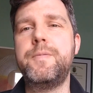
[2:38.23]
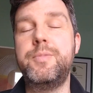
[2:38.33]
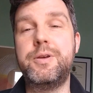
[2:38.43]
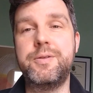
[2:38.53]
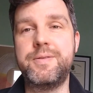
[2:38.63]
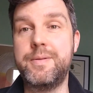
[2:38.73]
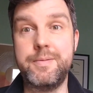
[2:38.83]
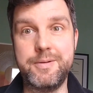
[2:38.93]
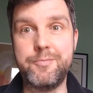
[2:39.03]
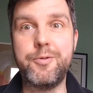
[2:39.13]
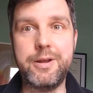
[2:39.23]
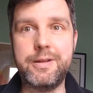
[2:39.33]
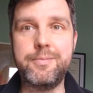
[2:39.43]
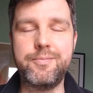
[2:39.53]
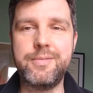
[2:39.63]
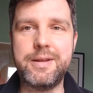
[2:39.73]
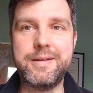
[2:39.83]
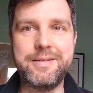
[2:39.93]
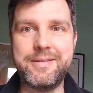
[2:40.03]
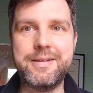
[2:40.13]
because
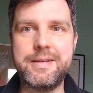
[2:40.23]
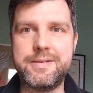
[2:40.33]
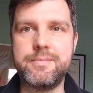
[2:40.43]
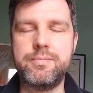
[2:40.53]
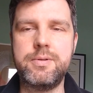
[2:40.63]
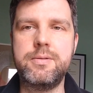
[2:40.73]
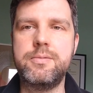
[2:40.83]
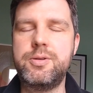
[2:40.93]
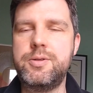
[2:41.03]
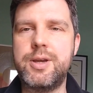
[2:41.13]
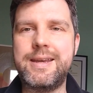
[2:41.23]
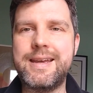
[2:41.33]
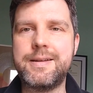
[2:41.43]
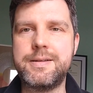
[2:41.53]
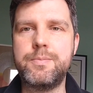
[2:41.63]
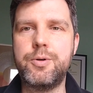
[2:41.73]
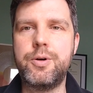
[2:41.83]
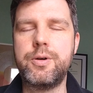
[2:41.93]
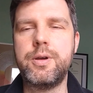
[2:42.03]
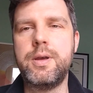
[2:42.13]
it is a gigantic
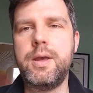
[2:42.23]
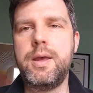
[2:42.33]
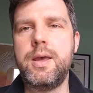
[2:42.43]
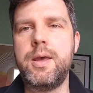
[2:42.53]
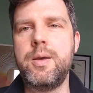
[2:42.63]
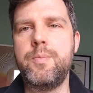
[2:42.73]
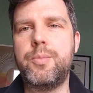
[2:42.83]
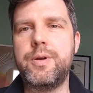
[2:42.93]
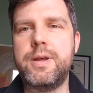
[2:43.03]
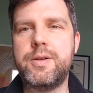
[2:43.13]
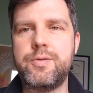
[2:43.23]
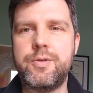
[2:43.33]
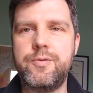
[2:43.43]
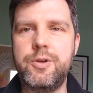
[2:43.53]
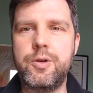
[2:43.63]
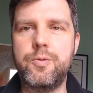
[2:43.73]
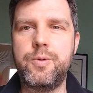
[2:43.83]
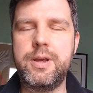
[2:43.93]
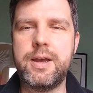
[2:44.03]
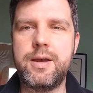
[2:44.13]
book. But here are a few.
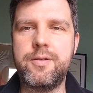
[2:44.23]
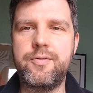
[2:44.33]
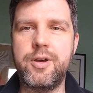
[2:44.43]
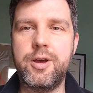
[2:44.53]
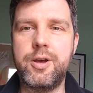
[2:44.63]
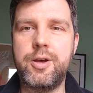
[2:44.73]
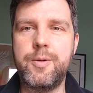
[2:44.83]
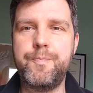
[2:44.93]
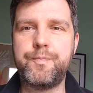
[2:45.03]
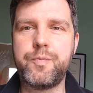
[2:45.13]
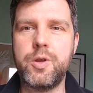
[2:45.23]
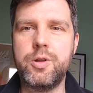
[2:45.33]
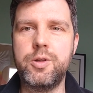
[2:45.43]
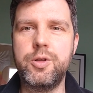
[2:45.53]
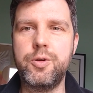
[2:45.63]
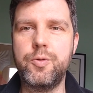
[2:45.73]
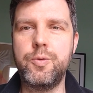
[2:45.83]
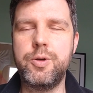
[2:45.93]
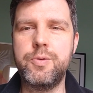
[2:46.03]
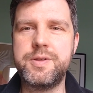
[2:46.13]
We have
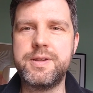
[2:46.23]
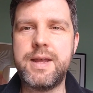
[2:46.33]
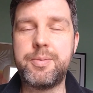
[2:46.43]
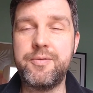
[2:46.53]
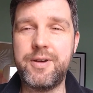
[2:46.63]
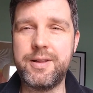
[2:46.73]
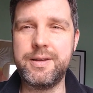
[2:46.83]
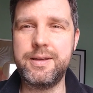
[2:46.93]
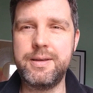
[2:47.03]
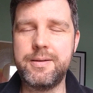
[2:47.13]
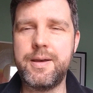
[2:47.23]
Lou, who is a Napa Valley